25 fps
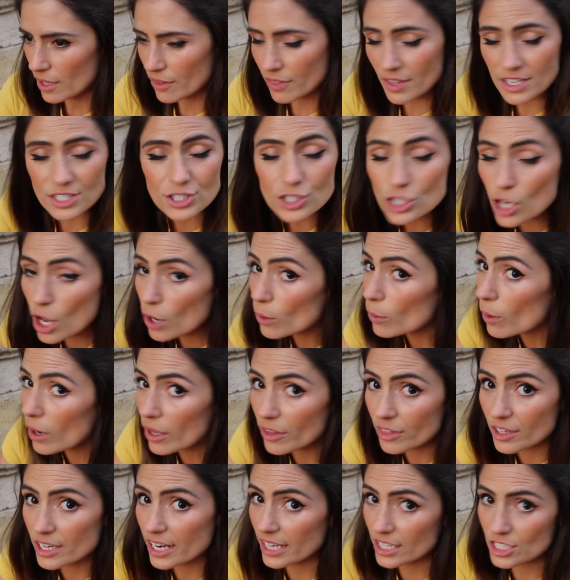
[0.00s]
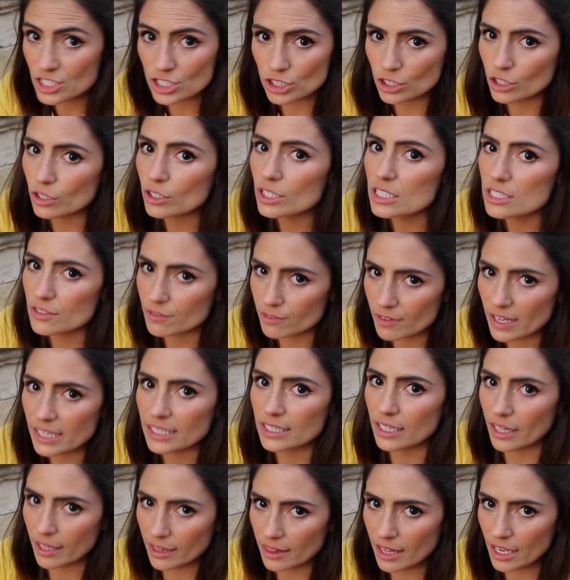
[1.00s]
There's no other nation who can
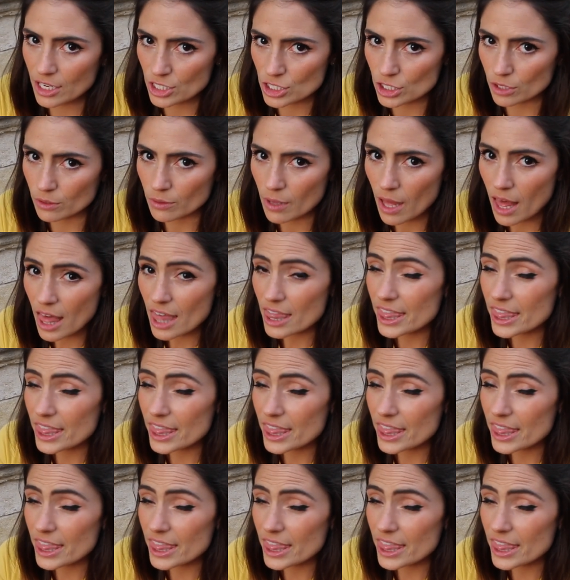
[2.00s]
defend like they do.